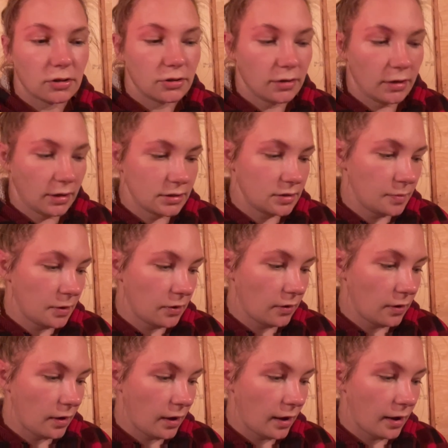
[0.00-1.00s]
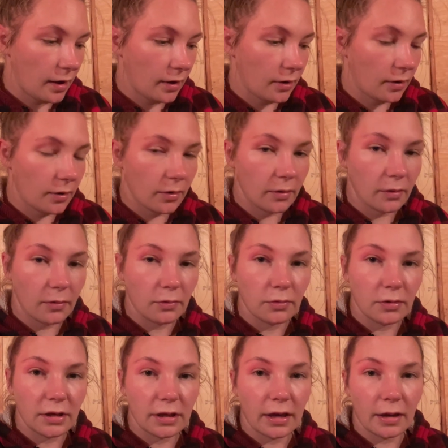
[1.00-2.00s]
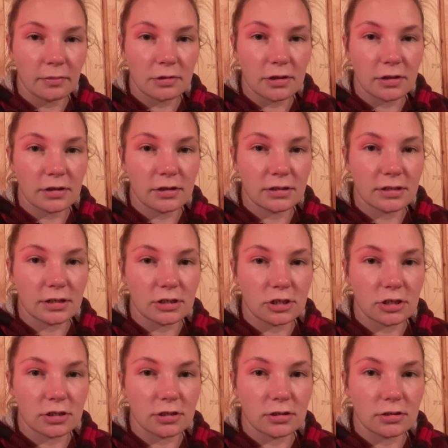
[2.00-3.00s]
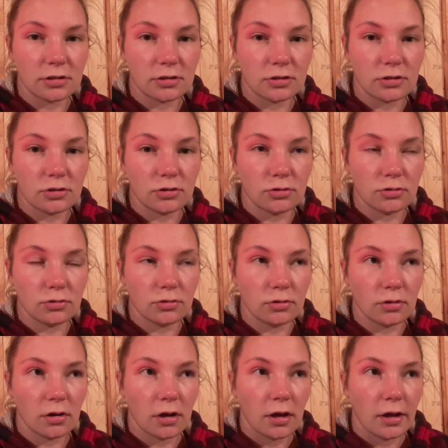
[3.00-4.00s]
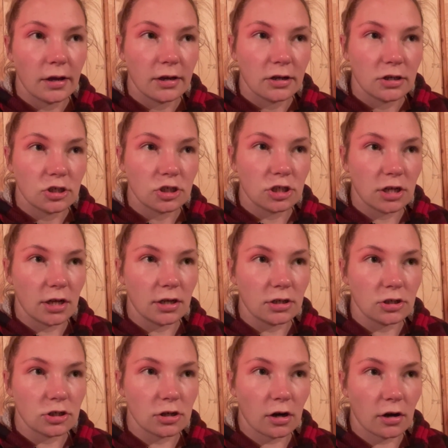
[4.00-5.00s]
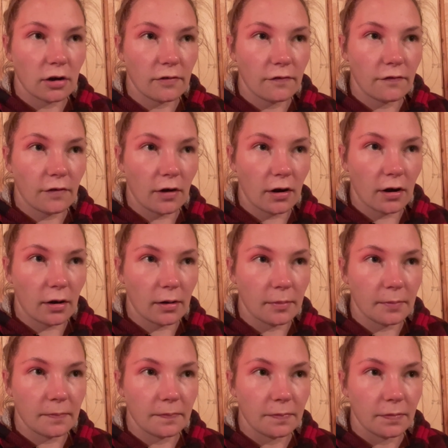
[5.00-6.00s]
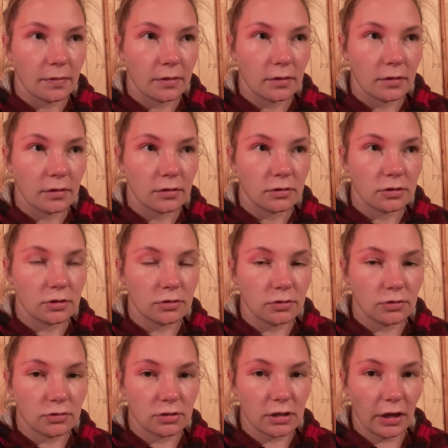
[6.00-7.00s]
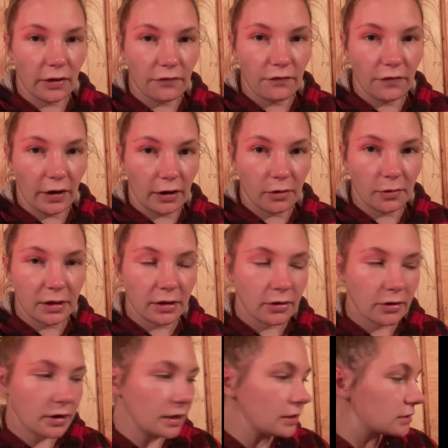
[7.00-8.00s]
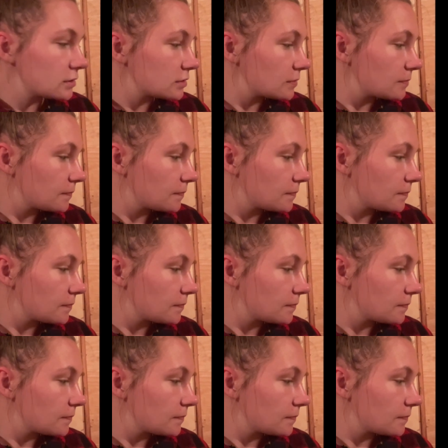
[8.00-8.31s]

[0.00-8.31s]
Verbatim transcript: to you guys about how we came to the decision to change our farm to using farrowing crates.